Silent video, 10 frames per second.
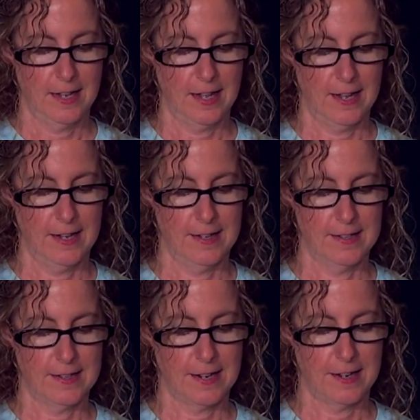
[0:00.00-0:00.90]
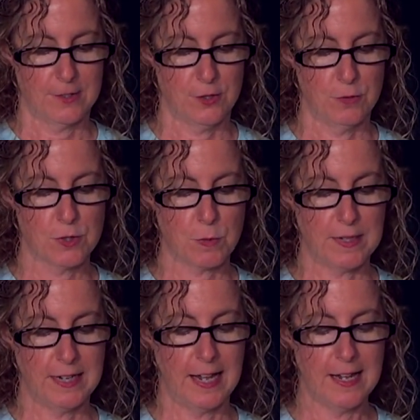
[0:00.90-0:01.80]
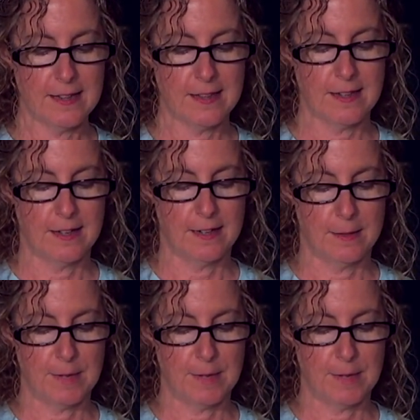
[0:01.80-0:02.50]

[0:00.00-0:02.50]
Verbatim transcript: And June 28th um,